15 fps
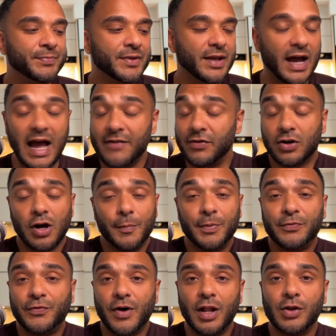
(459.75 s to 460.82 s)
I have a couple
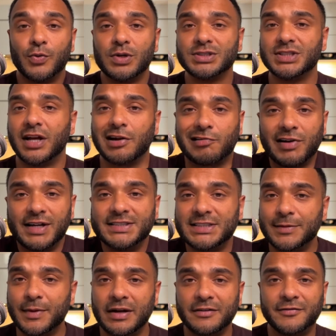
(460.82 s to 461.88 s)
followers, not a crazy
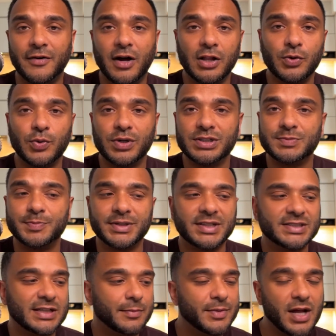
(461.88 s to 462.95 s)
amount of followers, because
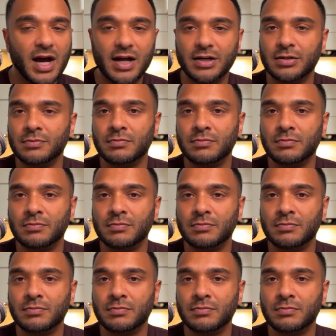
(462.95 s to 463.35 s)
I'm not